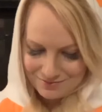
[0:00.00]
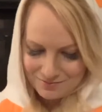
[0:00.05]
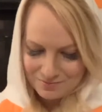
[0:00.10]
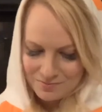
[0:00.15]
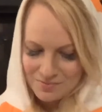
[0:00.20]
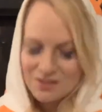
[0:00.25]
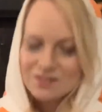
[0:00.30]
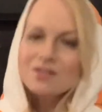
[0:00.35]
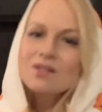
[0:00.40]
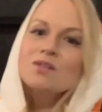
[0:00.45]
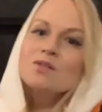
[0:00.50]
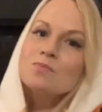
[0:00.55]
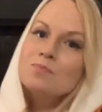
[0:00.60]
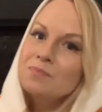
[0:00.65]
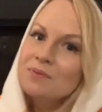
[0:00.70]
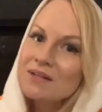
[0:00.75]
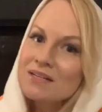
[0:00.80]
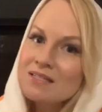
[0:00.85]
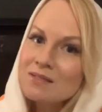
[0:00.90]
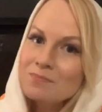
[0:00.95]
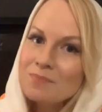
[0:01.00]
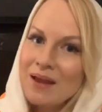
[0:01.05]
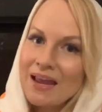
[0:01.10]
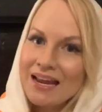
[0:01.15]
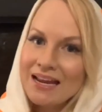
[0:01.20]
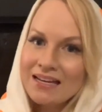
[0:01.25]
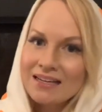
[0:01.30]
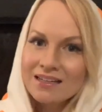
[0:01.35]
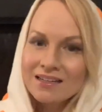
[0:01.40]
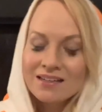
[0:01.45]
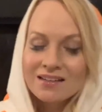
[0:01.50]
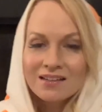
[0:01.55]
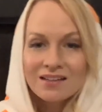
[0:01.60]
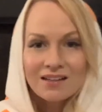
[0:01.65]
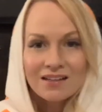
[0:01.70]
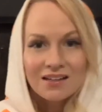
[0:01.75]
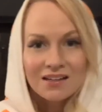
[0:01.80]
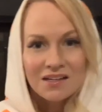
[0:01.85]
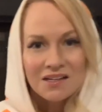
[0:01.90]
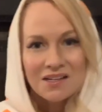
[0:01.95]
Mrs. Brisbane
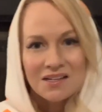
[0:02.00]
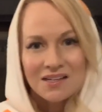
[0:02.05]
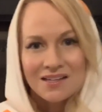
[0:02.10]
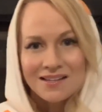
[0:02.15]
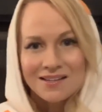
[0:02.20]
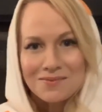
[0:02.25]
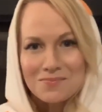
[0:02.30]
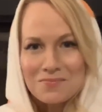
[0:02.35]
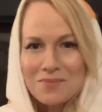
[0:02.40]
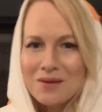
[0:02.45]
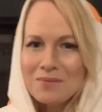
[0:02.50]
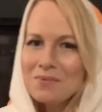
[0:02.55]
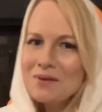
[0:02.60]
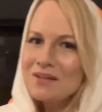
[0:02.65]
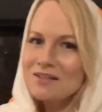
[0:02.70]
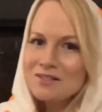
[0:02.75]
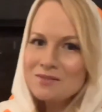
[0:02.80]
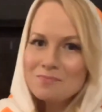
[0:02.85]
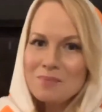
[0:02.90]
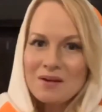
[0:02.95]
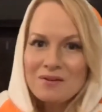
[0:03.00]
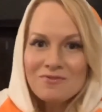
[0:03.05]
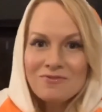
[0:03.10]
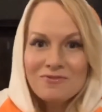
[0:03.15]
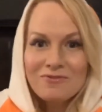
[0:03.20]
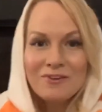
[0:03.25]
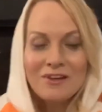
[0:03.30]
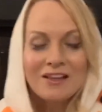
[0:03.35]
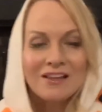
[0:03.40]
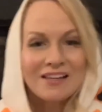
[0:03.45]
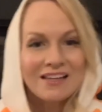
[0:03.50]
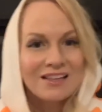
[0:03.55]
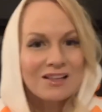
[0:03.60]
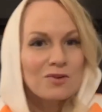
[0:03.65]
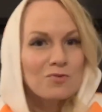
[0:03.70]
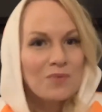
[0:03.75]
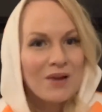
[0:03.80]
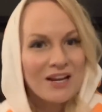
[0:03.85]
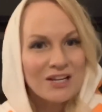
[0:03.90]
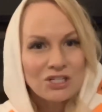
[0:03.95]
maybe has been feeling
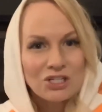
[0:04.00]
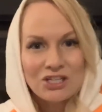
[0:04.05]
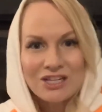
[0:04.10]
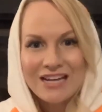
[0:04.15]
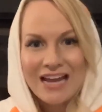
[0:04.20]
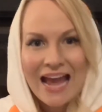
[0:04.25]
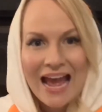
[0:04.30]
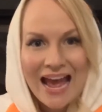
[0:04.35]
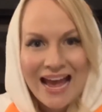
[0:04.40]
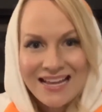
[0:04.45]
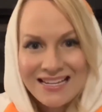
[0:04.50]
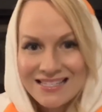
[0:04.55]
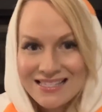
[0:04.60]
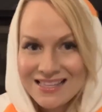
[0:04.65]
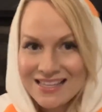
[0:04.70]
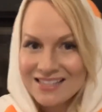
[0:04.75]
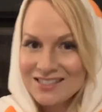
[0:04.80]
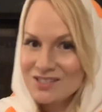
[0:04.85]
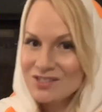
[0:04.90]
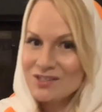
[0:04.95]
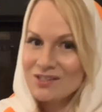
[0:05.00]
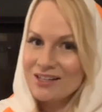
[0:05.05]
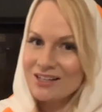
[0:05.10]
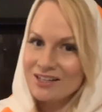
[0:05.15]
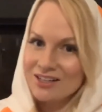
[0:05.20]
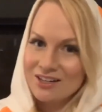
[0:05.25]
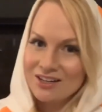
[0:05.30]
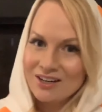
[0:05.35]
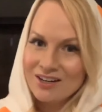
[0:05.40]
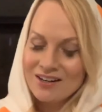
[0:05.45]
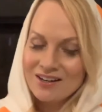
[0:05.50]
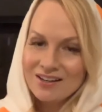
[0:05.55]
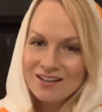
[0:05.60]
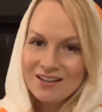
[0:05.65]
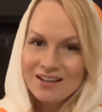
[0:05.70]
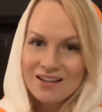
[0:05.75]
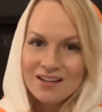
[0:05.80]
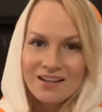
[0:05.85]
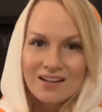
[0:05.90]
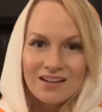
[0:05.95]
the way she has this year.
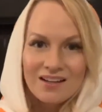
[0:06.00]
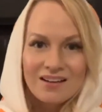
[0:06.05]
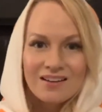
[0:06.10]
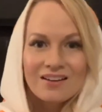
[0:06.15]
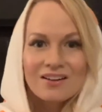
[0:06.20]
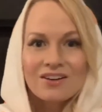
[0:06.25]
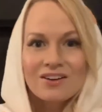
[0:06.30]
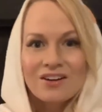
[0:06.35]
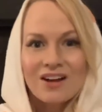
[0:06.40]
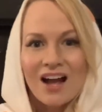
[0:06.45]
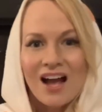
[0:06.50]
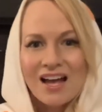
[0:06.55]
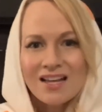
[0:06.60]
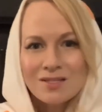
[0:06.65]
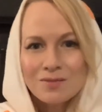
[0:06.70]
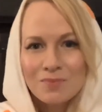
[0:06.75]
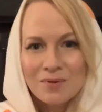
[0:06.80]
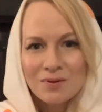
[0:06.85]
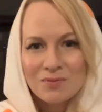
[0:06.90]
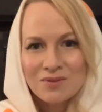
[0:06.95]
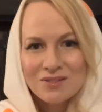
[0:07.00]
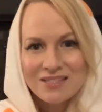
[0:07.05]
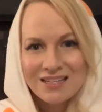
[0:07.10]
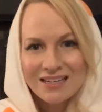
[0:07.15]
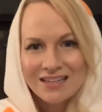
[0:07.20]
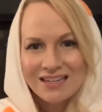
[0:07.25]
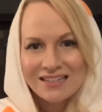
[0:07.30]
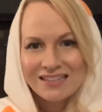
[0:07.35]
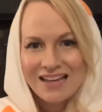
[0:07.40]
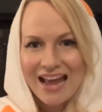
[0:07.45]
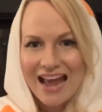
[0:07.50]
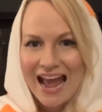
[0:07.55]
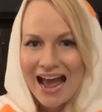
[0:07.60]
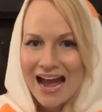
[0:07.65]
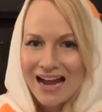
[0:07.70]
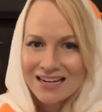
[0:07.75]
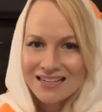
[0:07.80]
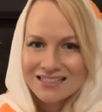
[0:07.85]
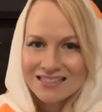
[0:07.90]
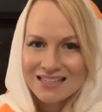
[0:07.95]
Her husband was in an
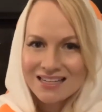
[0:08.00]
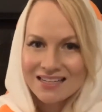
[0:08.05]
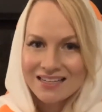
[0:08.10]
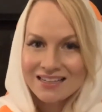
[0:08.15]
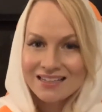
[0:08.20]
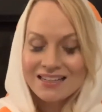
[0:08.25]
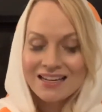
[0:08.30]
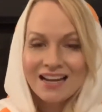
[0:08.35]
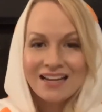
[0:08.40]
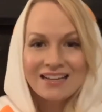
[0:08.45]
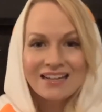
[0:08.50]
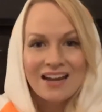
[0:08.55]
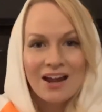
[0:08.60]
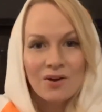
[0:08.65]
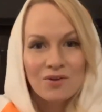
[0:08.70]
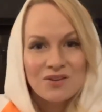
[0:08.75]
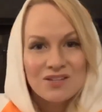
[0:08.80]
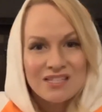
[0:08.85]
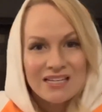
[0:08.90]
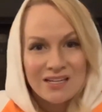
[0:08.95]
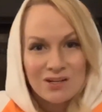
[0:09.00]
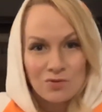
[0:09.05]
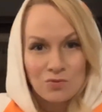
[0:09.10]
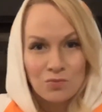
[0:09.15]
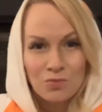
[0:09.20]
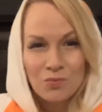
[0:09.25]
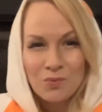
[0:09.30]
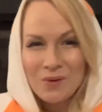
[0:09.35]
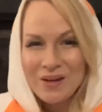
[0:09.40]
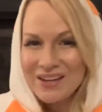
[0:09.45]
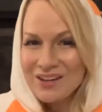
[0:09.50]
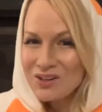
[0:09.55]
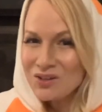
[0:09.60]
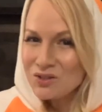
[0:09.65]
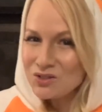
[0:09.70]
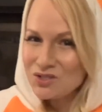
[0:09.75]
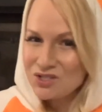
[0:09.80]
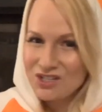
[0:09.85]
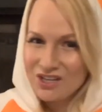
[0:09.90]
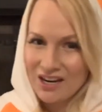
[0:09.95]
accident and now he's in a
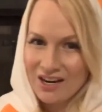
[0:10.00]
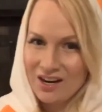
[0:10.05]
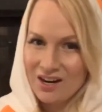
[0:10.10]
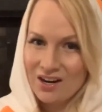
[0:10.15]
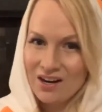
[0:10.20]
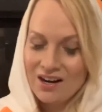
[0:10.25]
wheelchair.